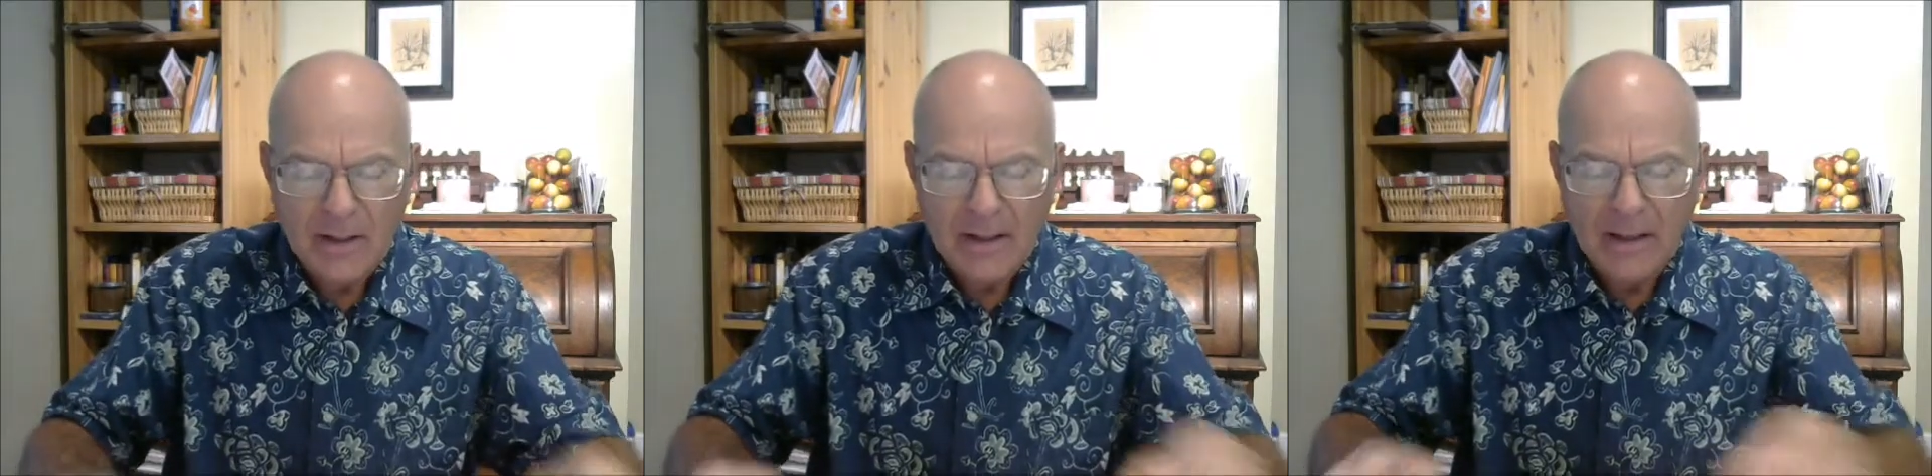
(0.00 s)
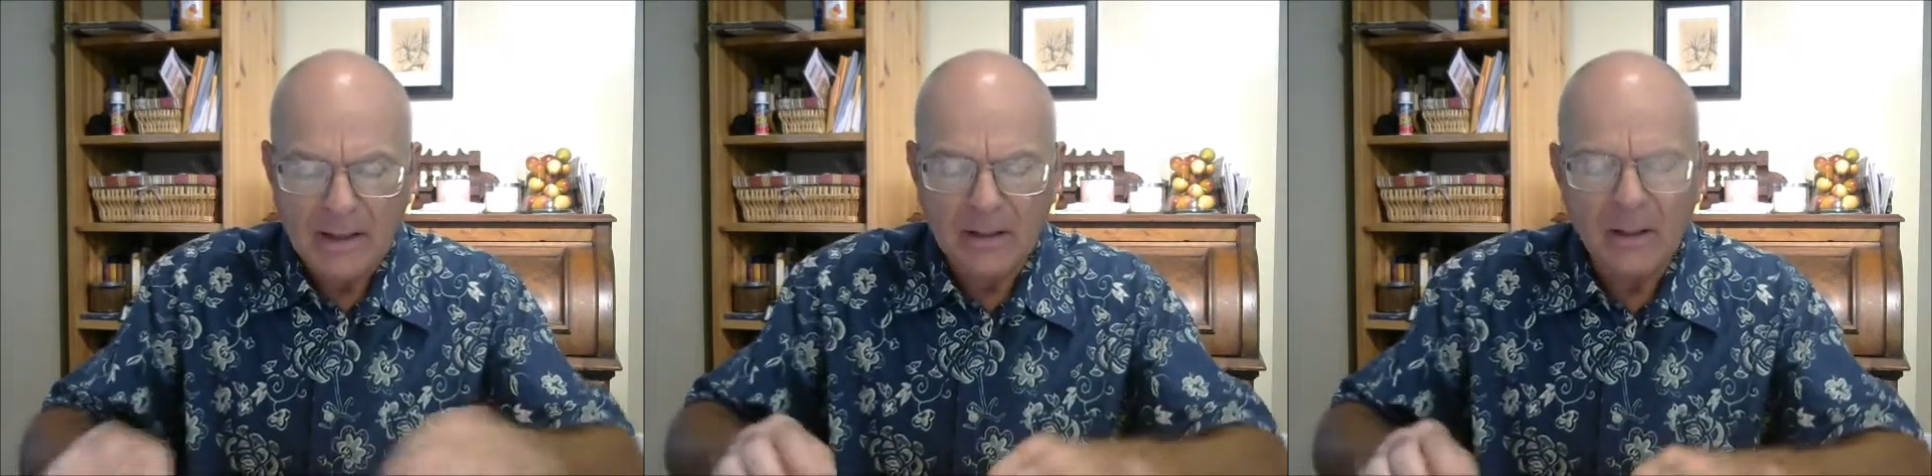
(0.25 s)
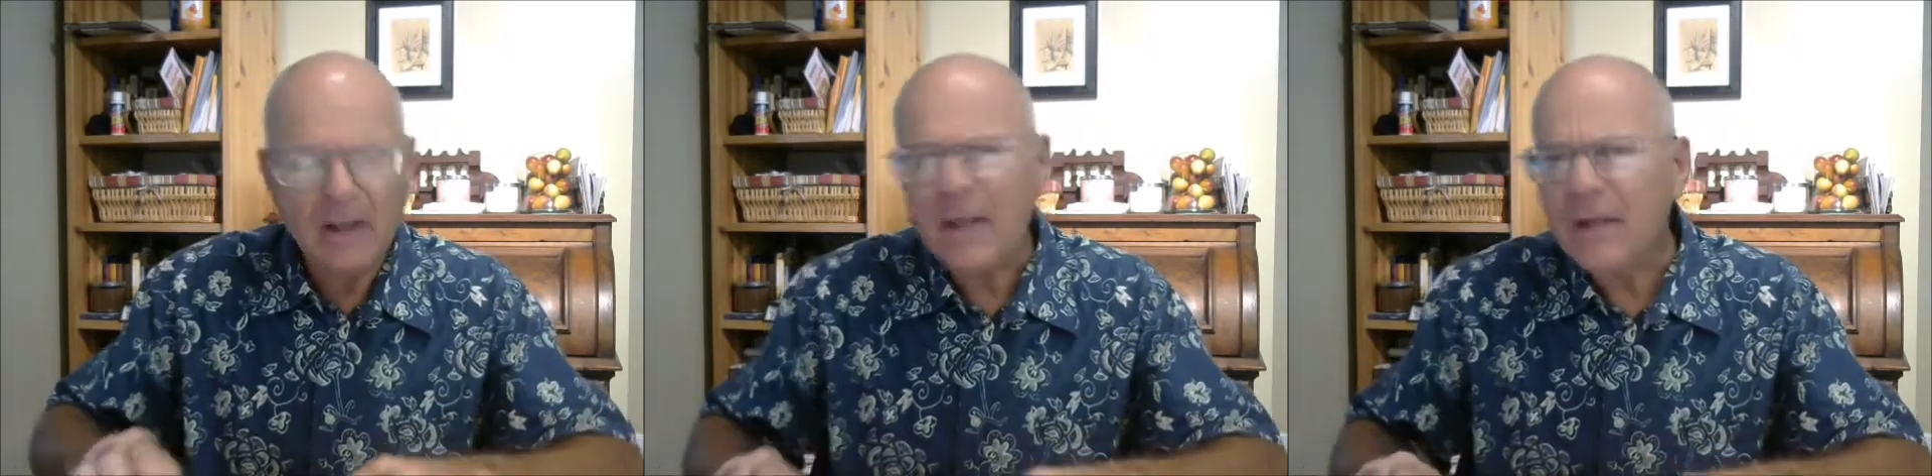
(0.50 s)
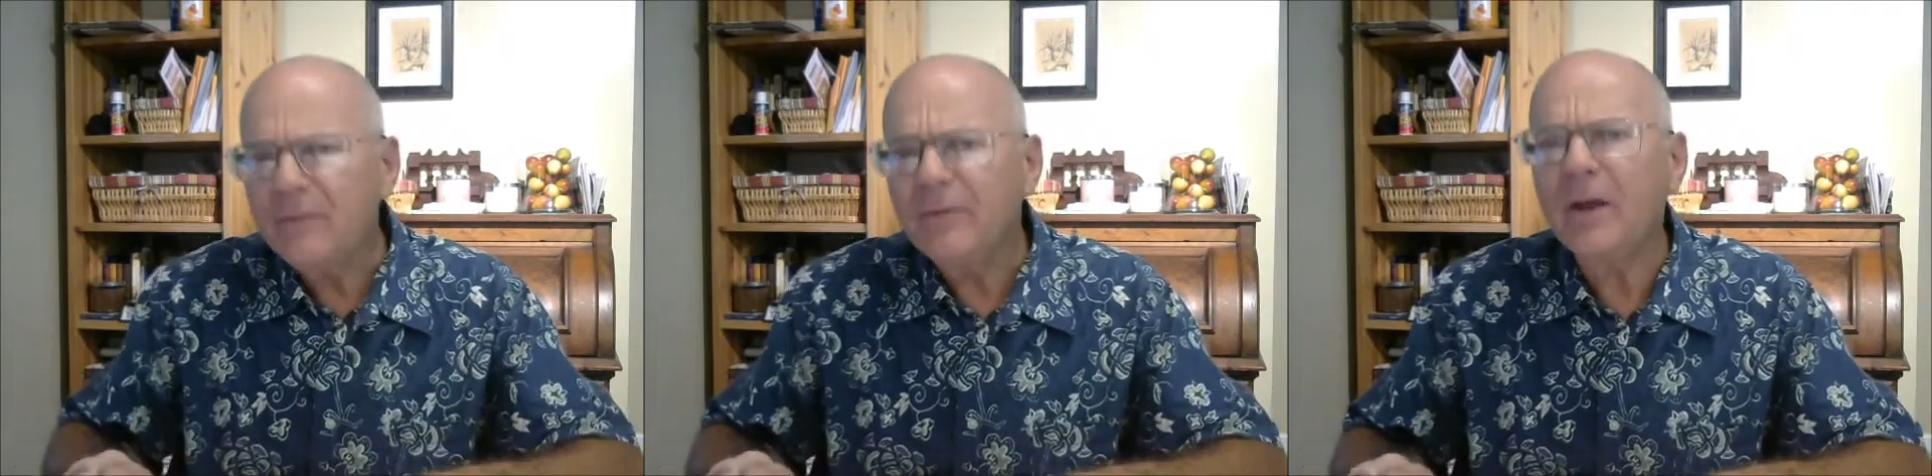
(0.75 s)
in
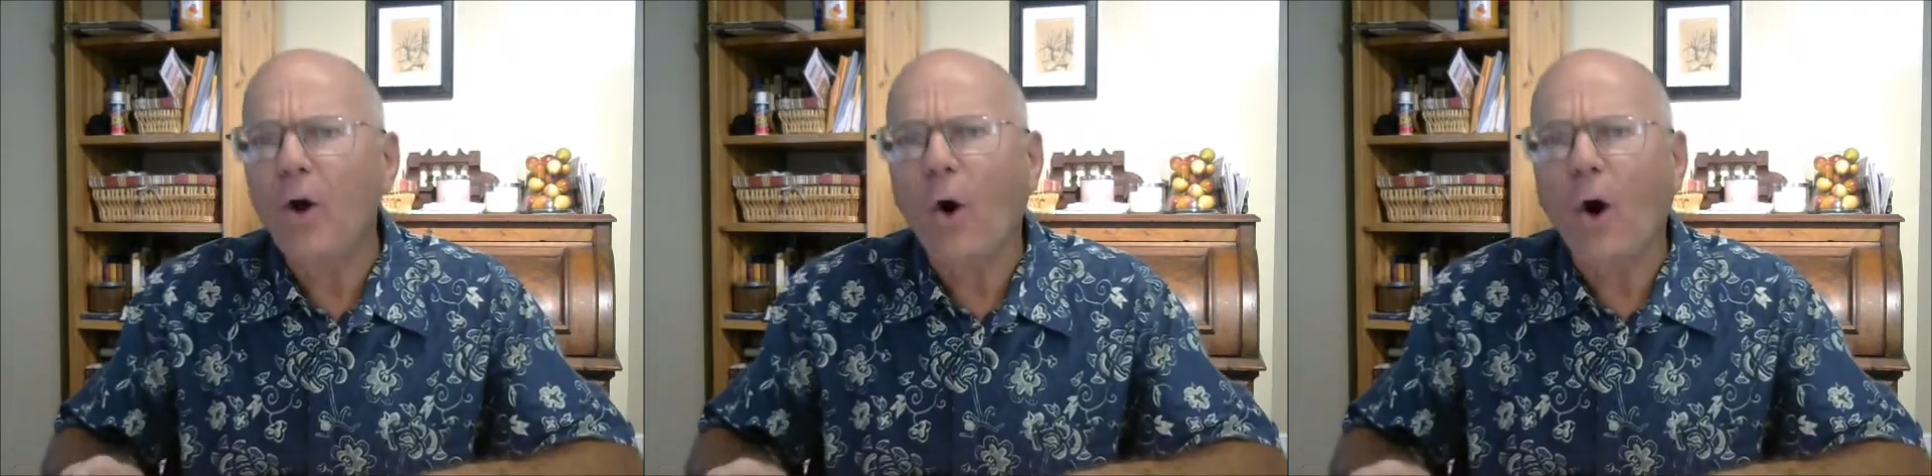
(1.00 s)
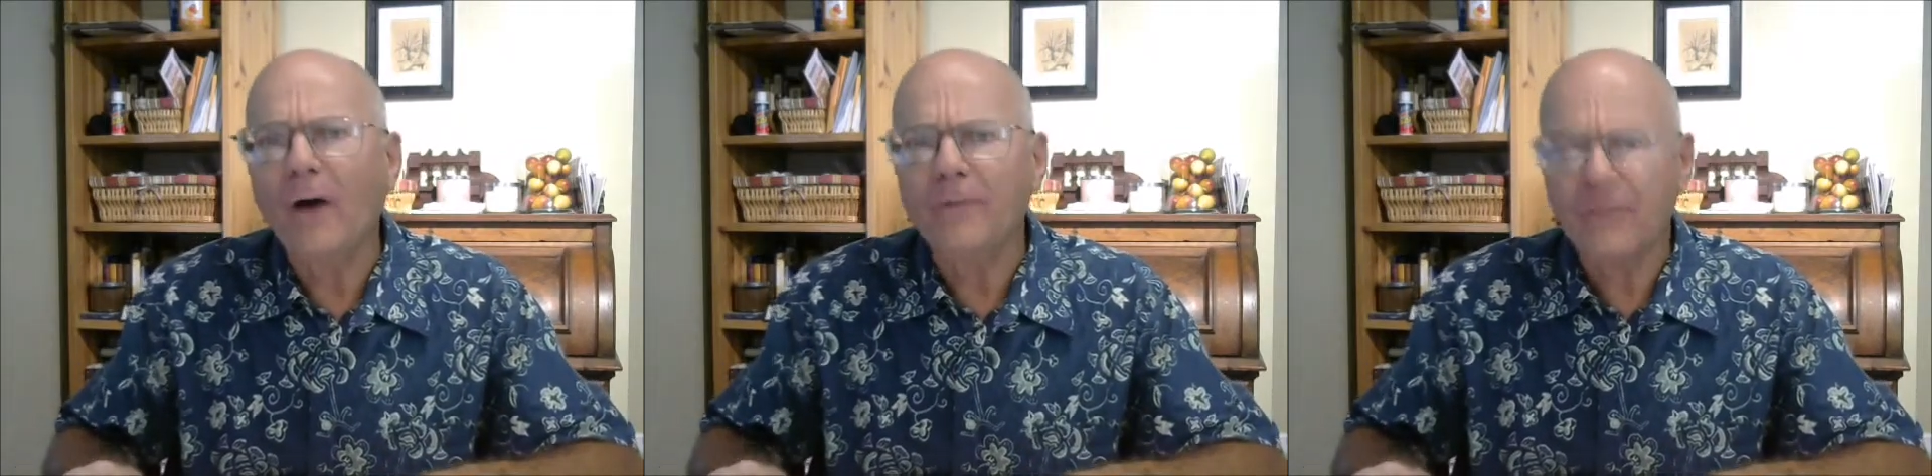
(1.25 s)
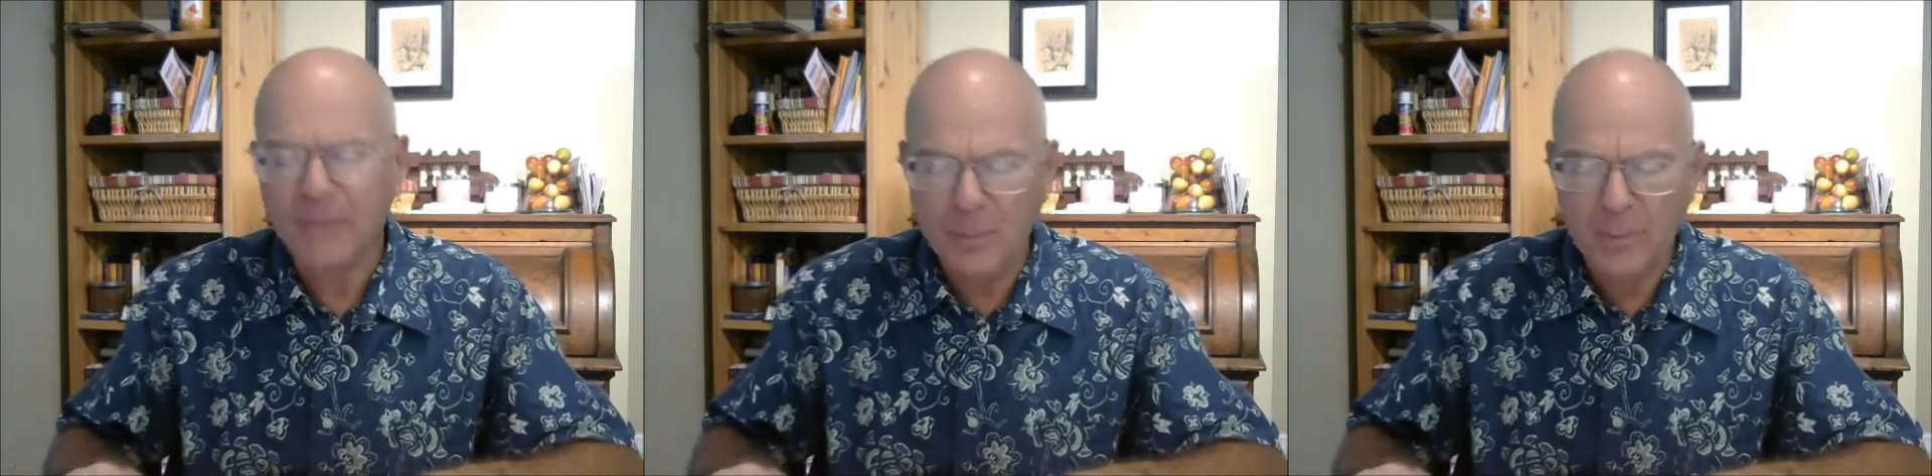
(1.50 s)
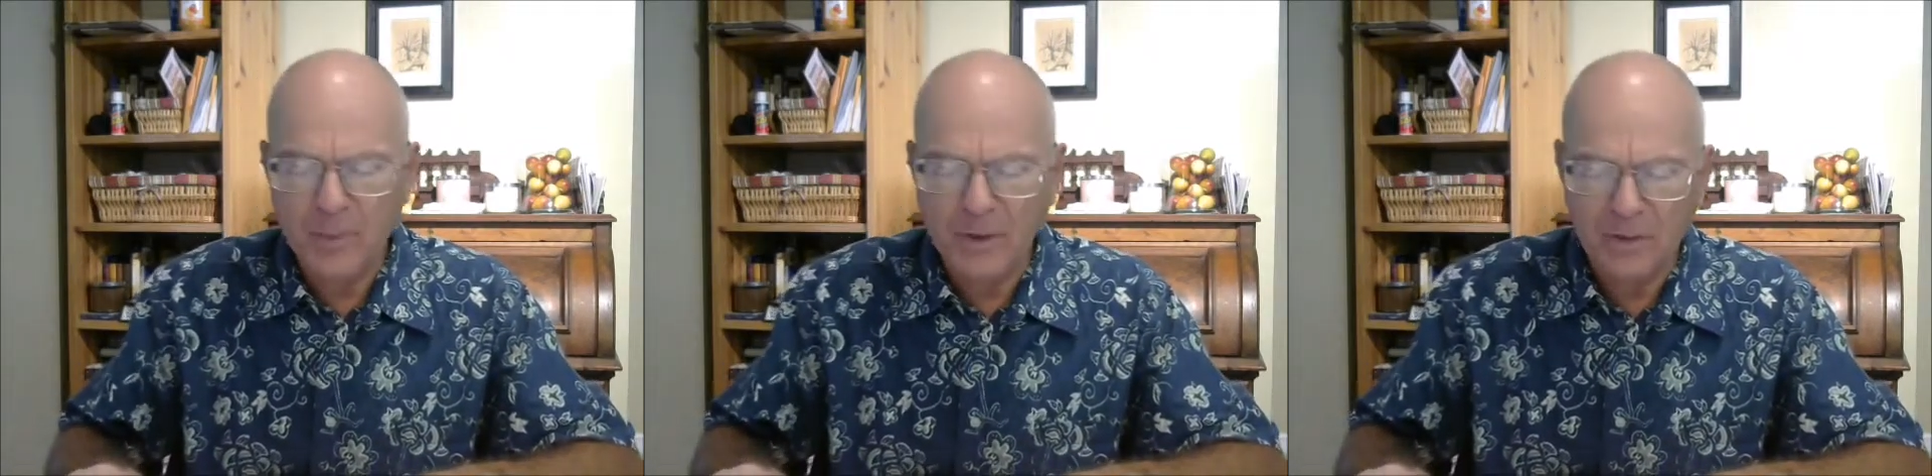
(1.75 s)
leaving off the
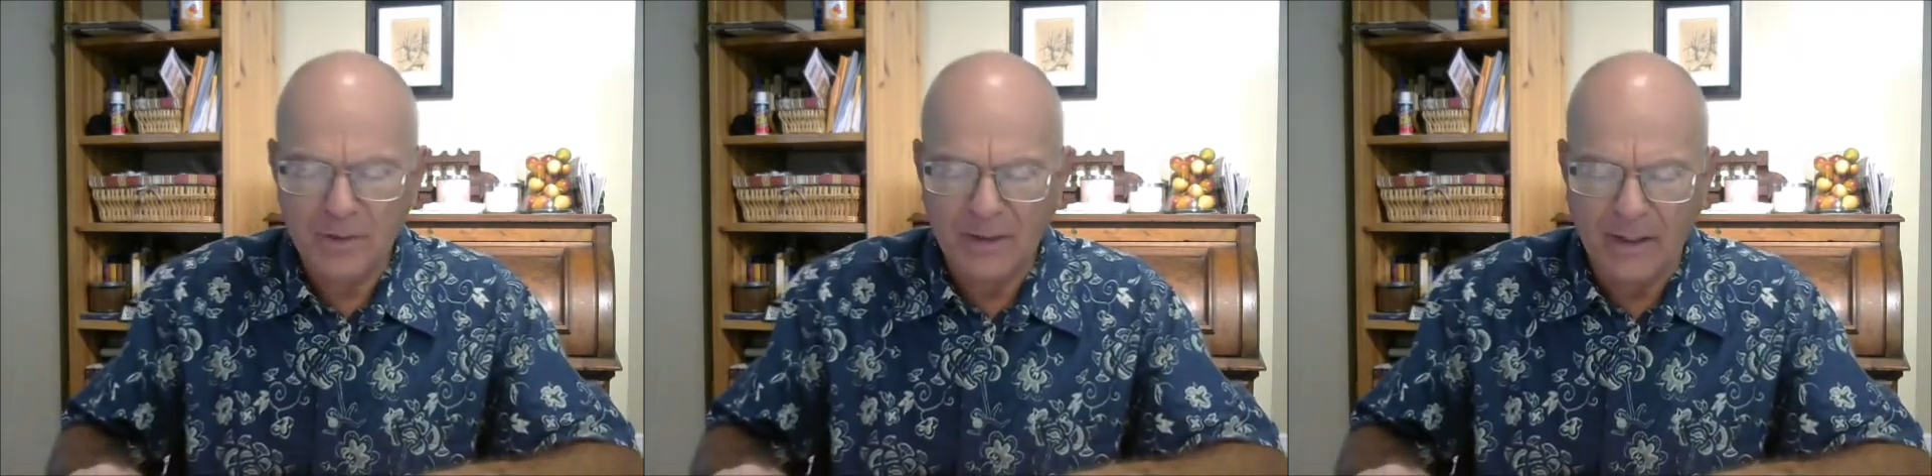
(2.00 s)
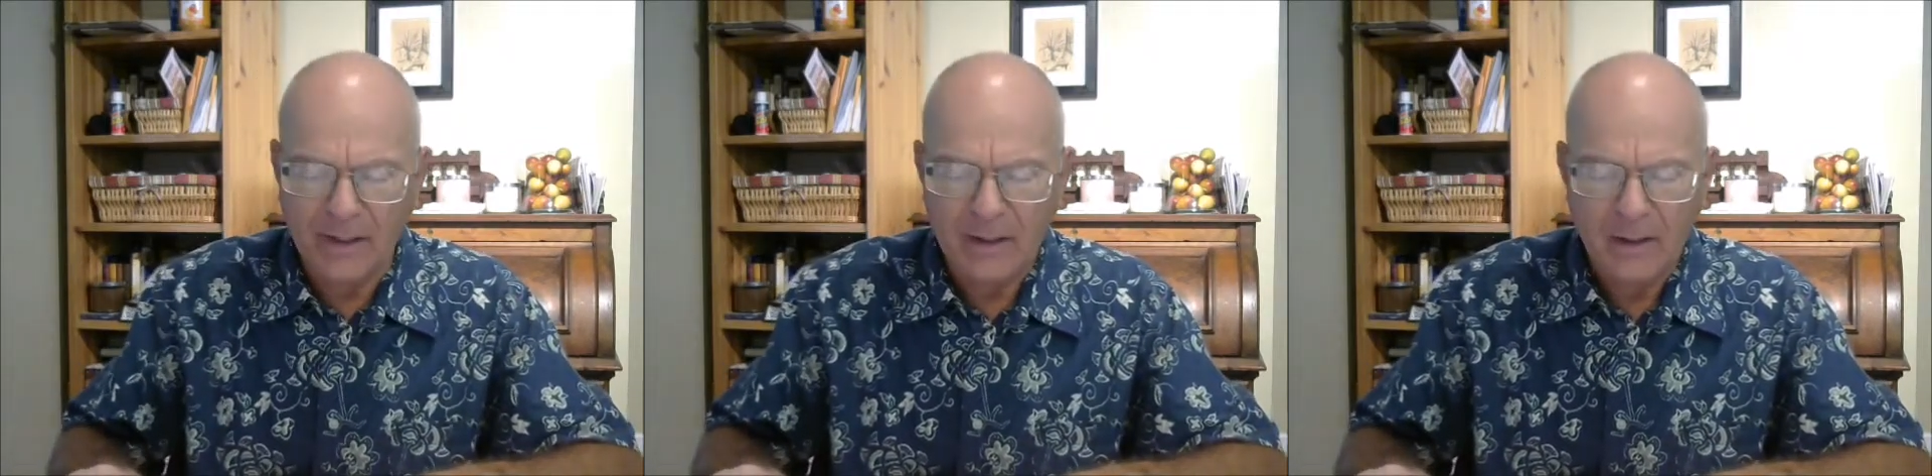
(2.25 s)
building